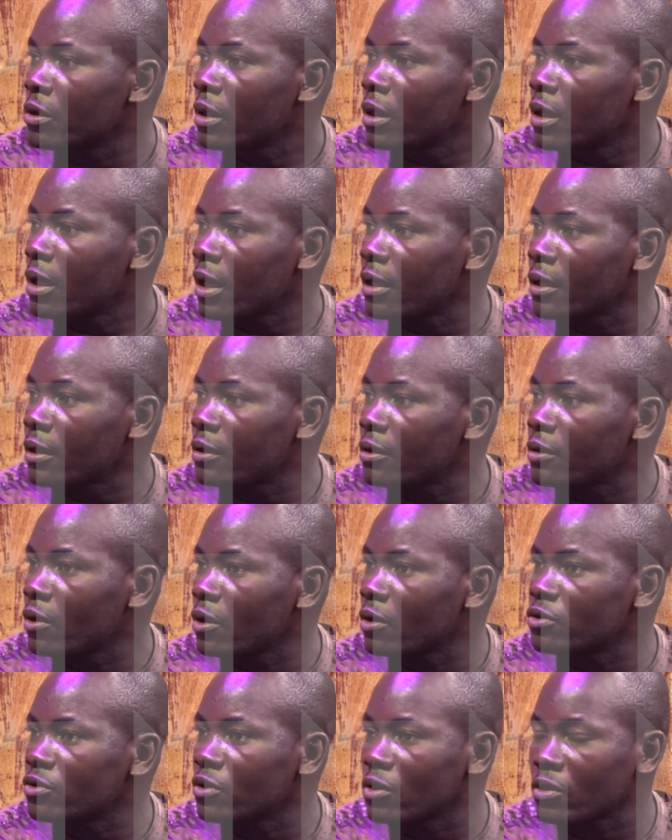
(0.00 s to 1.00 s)

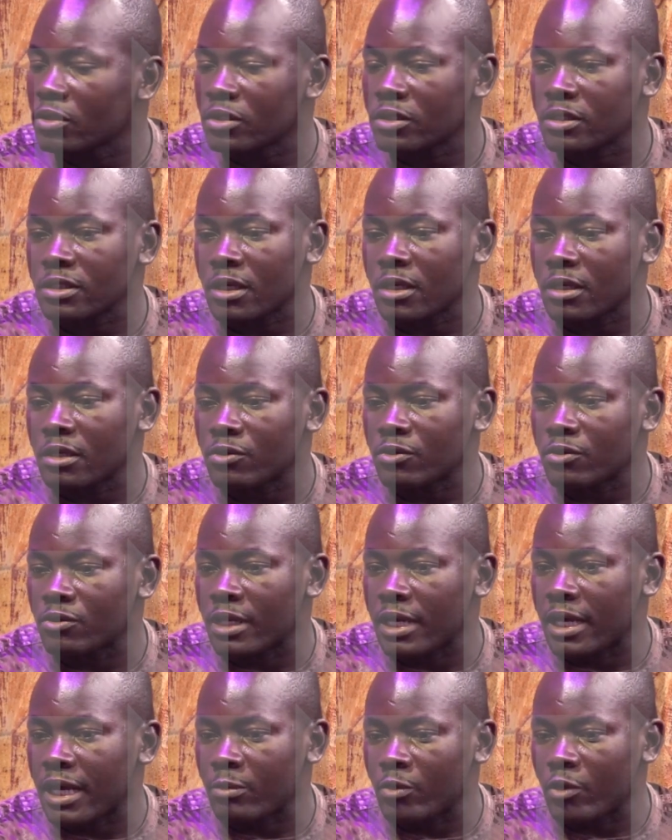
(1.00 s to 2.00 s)
not just do
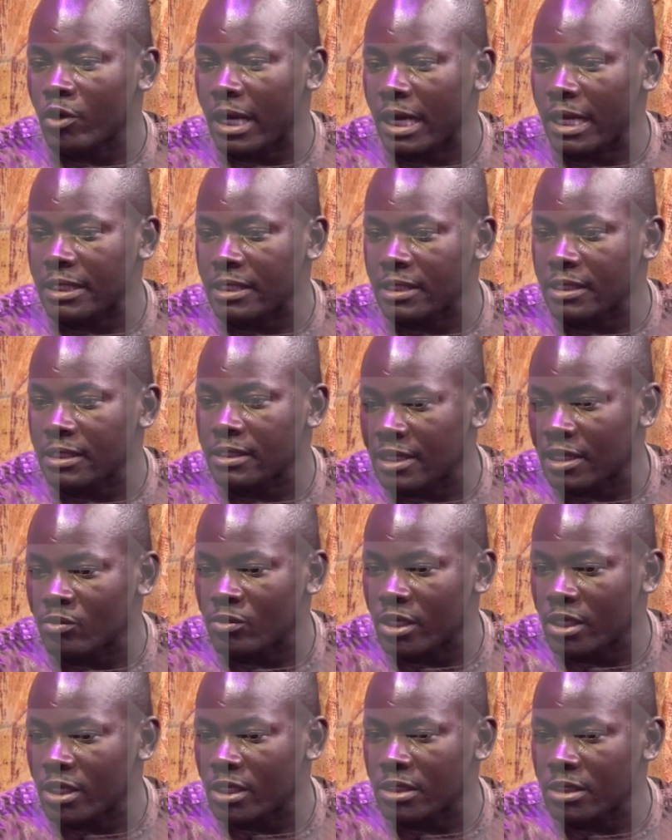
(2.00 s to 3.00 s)
that, because I think the
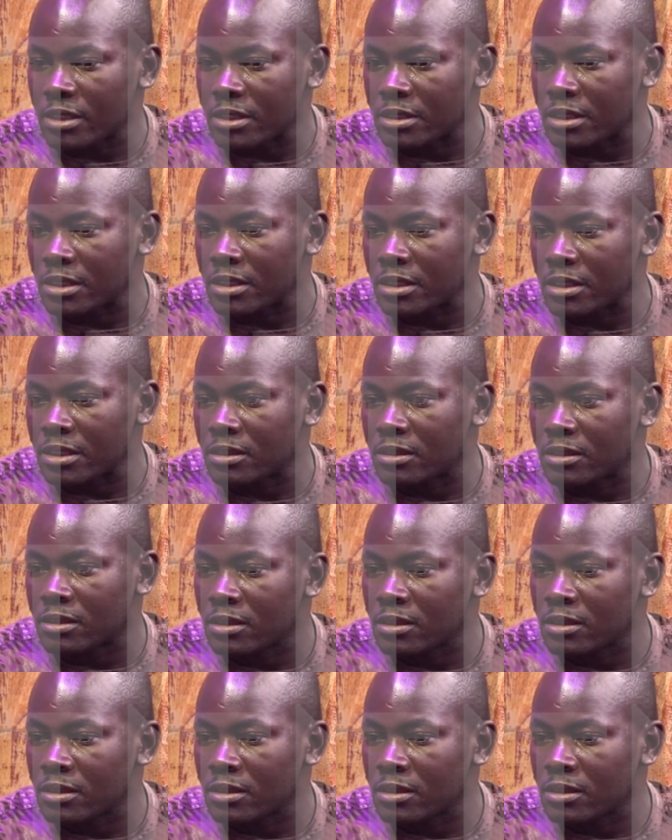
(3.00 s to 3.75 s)
same day he did